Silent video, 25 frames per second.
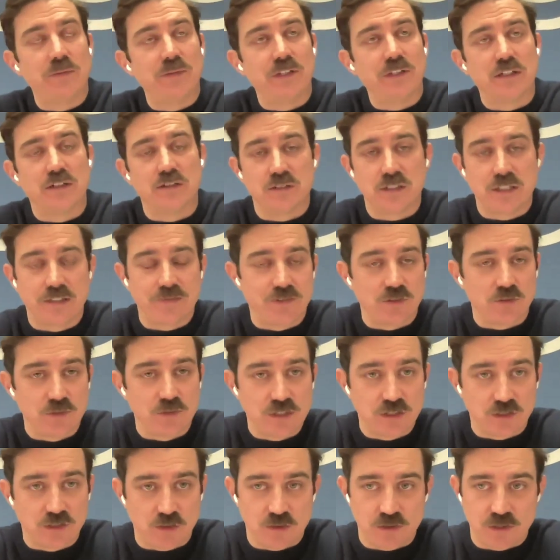Maybe they don't have the
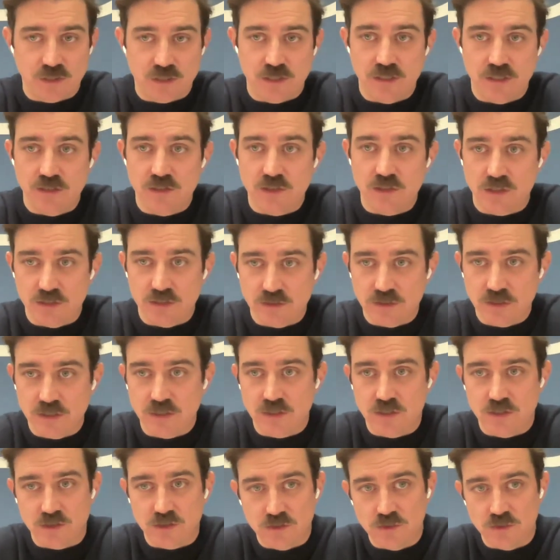resources
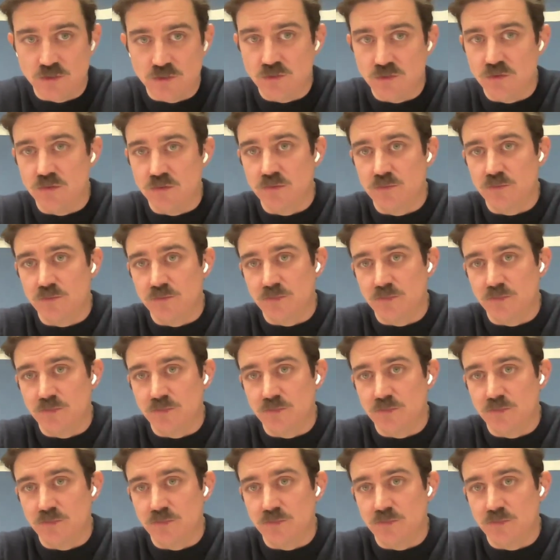internally to